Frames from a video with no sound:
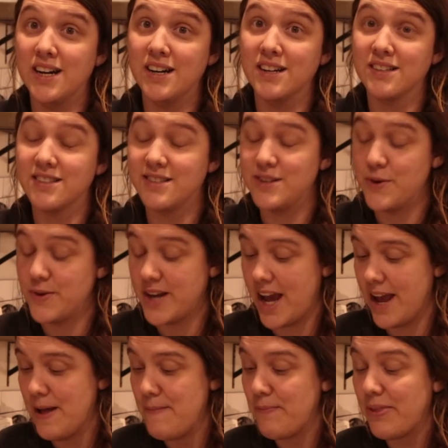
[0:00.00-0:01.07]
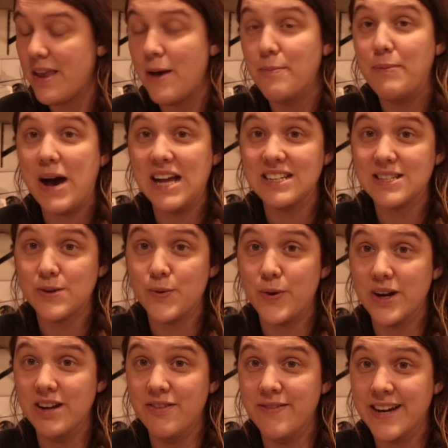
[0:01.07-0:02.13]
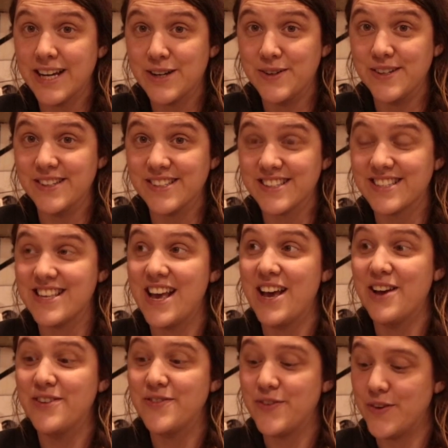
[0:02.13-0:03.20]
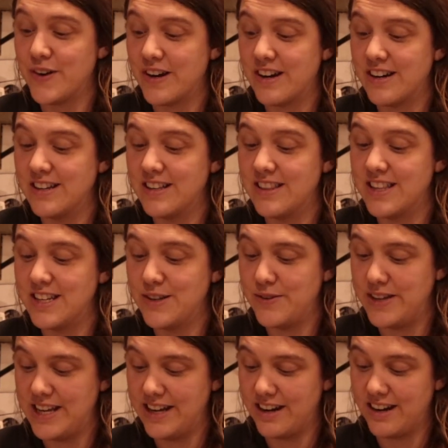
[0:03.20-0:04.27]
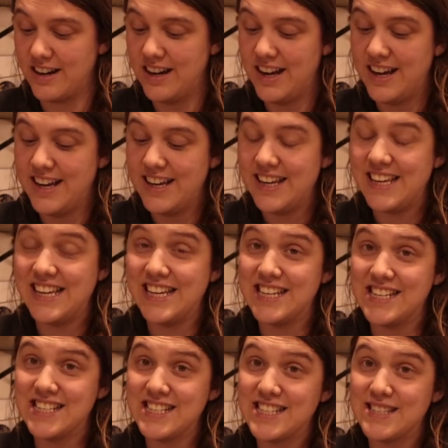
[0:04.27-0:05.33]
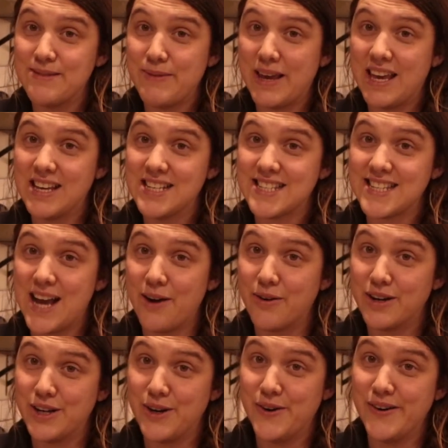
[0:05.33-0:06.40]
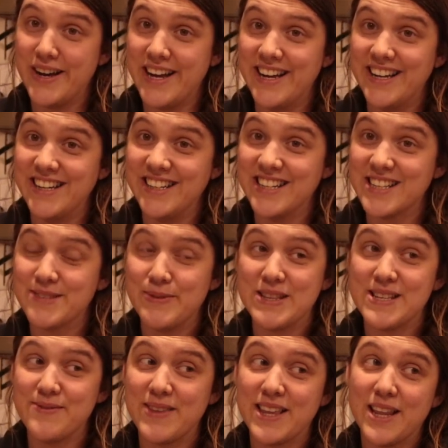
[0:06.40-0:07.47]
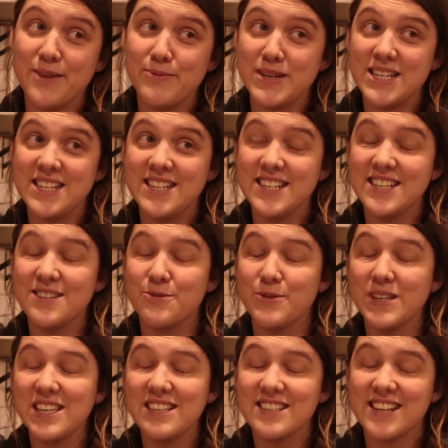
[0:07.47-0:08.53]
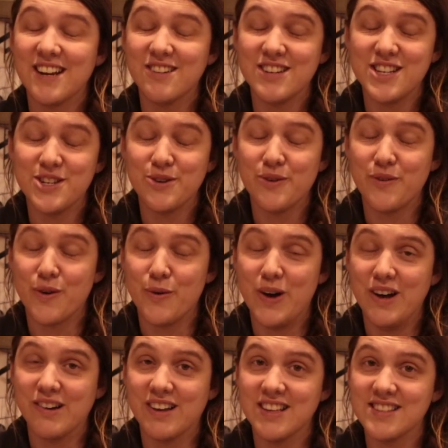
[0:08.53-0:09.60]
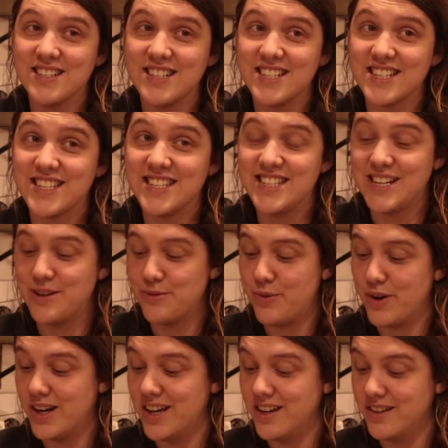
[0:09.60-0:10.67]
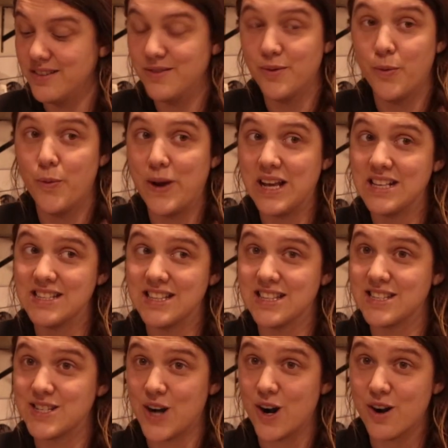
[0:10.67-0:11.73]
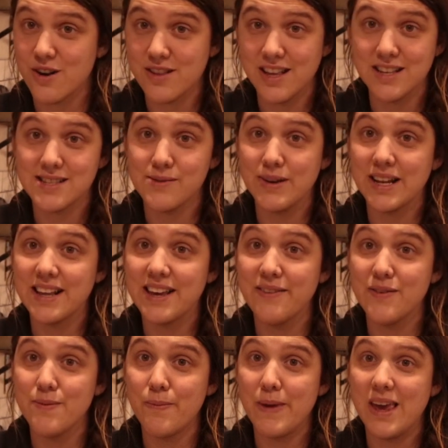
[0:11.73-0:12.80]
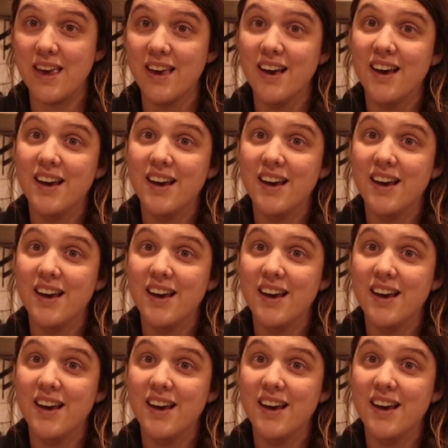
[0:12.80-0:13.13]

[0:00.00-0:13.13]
snow day. But one of my goals for the new year is making sourdough, and it's been something that I've been really scared to do for a while because I just didn't want to waste the starter that someone had given me.